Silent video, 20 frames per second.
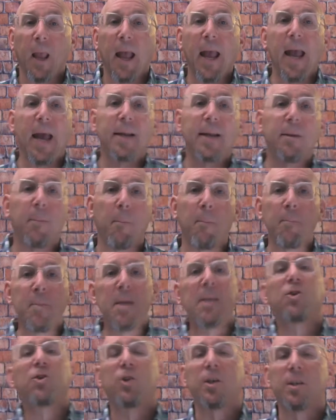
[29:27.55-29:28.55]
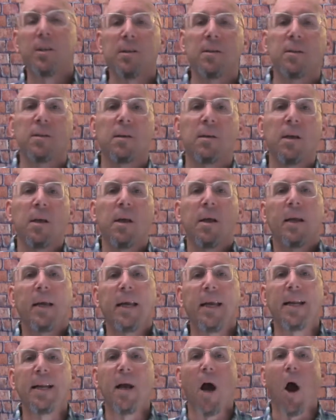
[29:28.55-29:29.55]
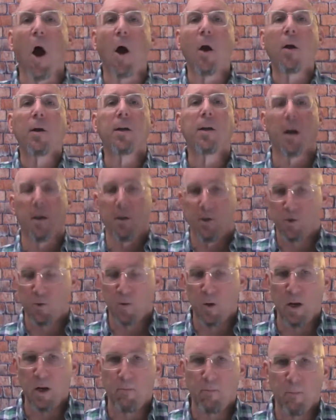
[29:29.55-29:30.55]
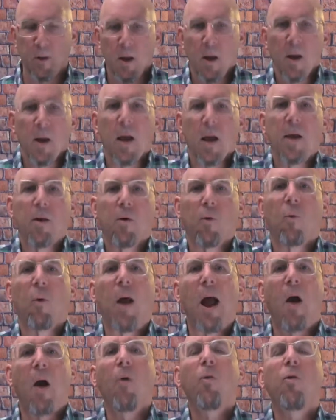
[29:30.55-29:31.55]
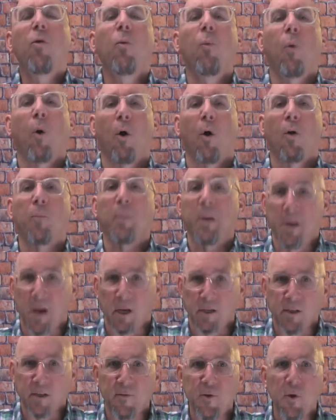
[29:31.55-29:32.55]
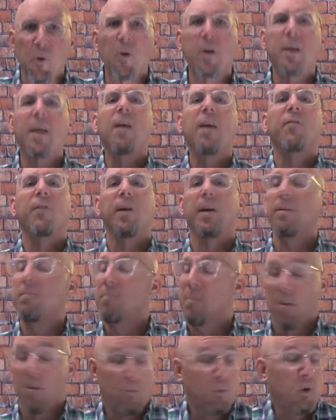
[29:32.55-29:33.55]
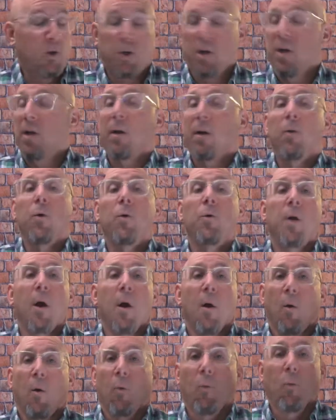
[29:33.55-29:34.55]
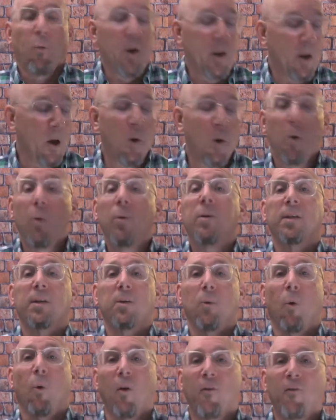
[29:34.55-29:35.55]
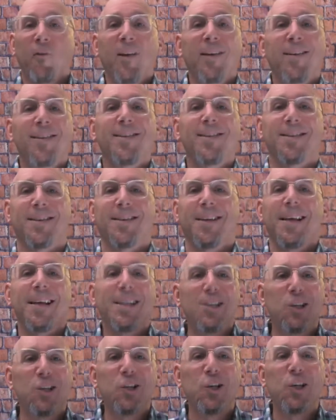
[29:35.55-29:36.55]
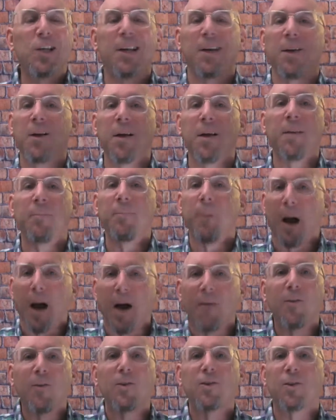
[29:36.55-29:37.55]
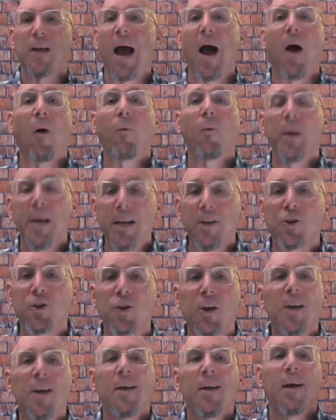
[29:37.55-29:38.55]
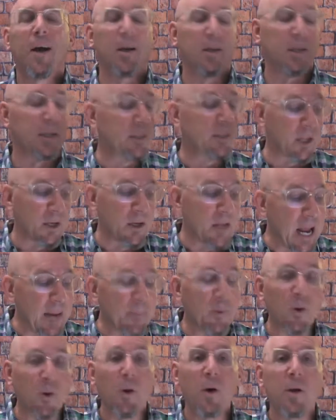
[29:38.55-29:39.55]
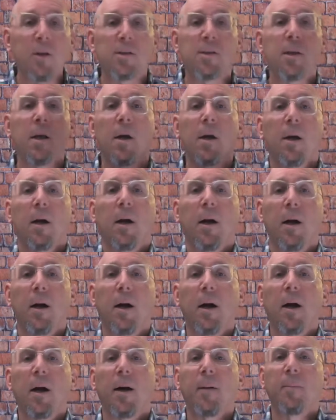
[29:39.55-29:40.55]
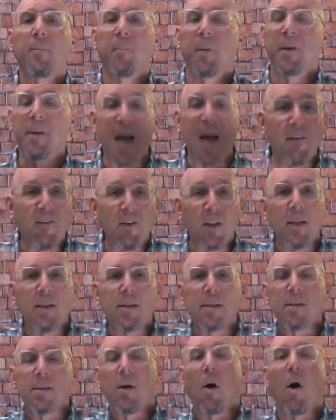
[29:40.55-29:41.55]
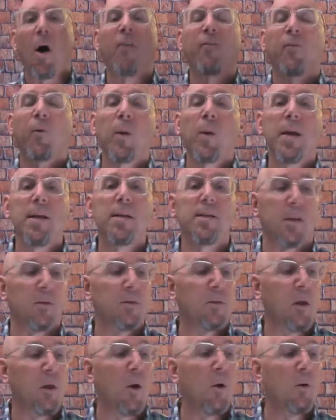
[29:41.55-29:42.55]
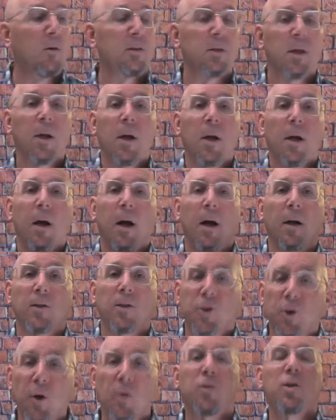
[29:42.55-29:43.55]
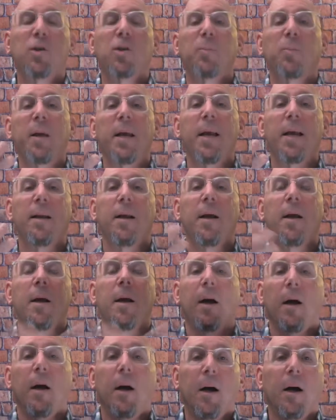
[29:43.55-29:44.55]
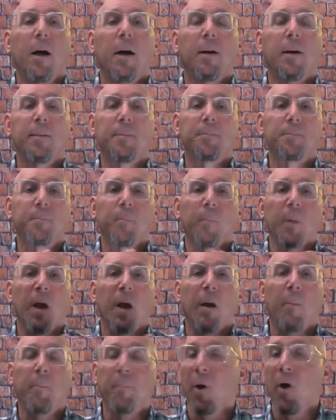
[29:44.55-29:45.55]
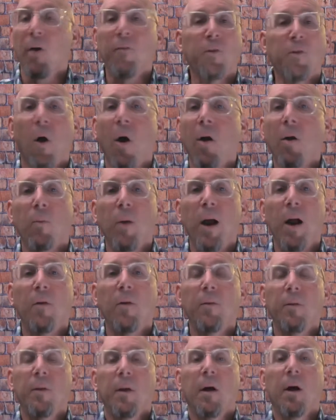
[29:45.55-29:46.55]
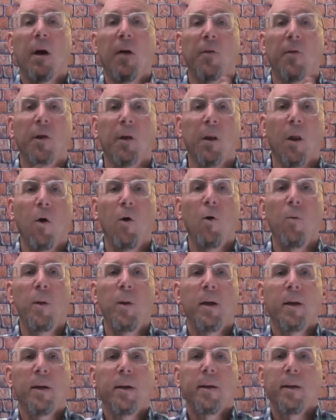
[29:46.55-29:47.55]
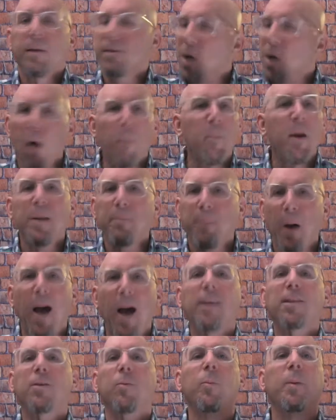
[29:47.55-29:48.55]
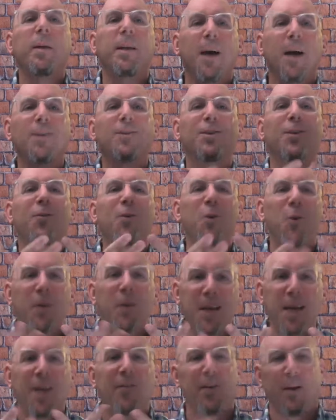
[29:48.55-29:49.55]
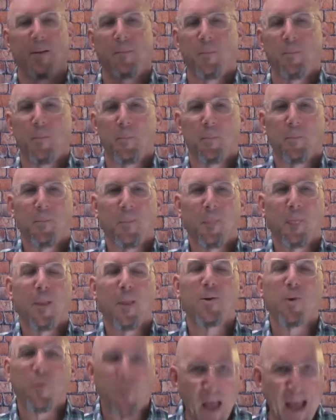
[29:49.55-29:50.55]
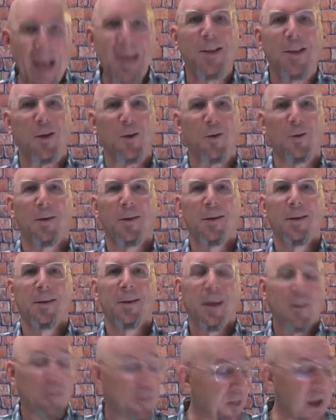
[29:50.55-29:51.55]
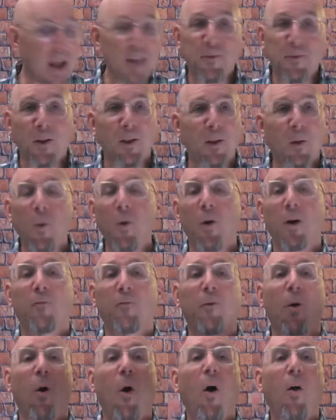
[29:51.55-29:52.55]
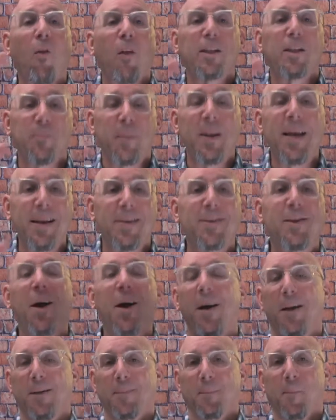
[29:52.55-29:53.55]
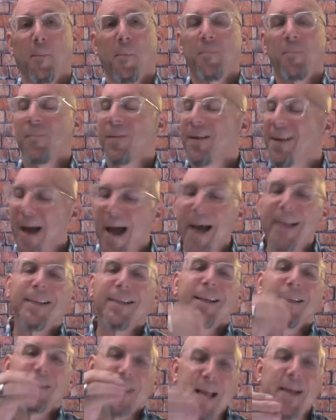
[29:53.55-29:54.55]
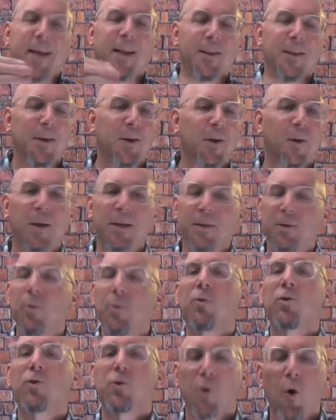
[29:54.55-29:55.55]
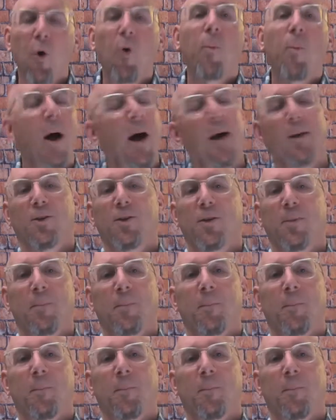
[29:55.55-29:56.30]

And missions in our country and around the world, because of your giving, which include widows and orphans and indigent and impoverished outreach into neighborhoods, benevolence offerings, and those churches being birthed all around the globe. It's all made possible because of your giving. So thank you. And thank the Lord for all that's being done. God can take a little and do so much.